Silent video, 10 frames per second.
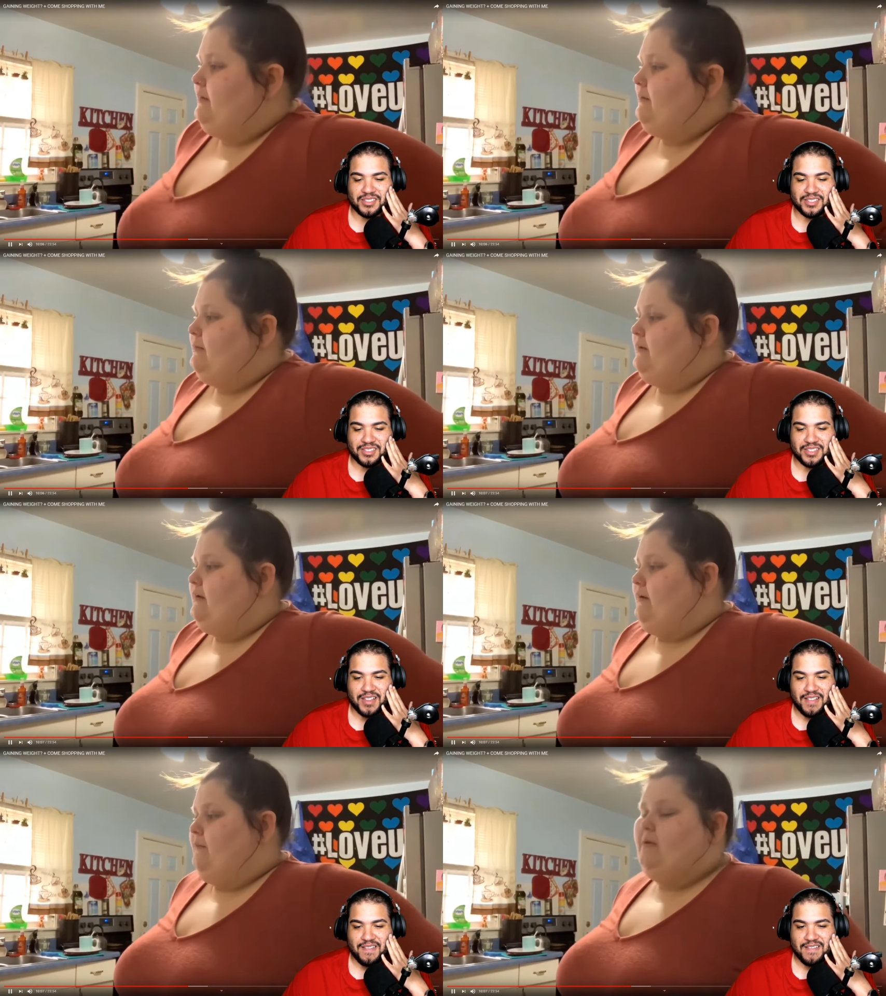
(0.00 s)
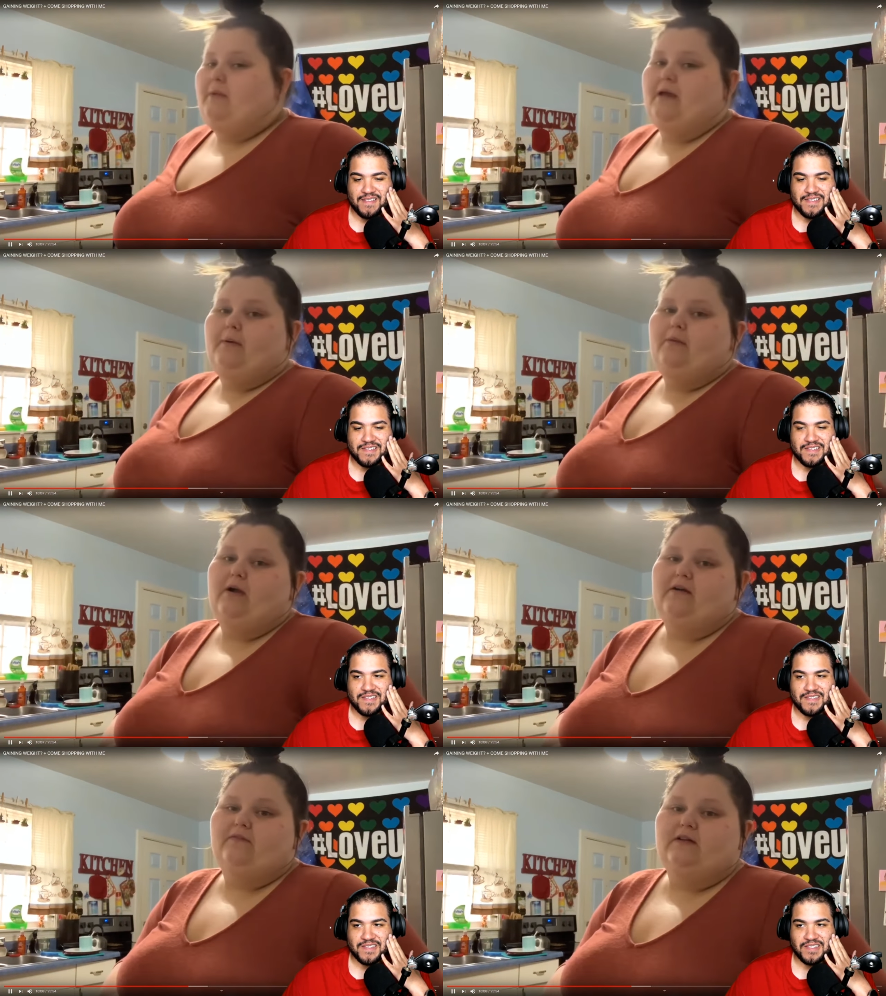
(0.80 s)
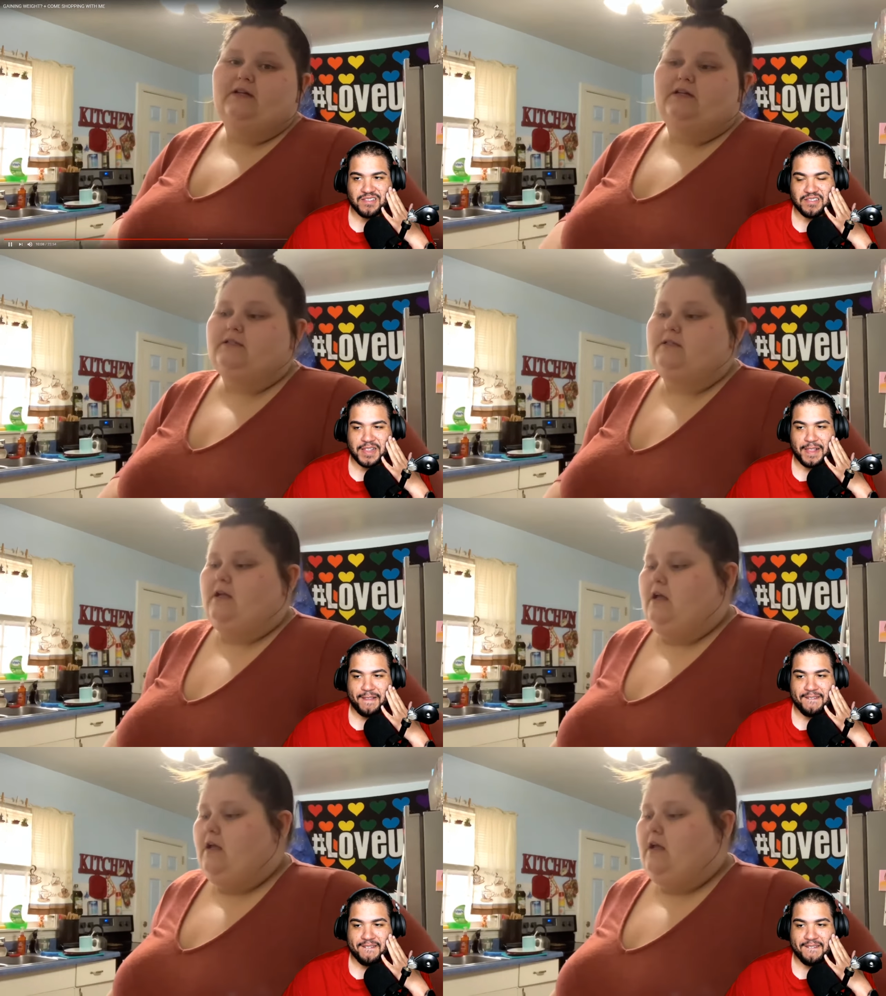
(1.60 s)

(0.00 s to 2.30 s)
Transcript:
Speaker 1: But I'm gonna make my breakfast.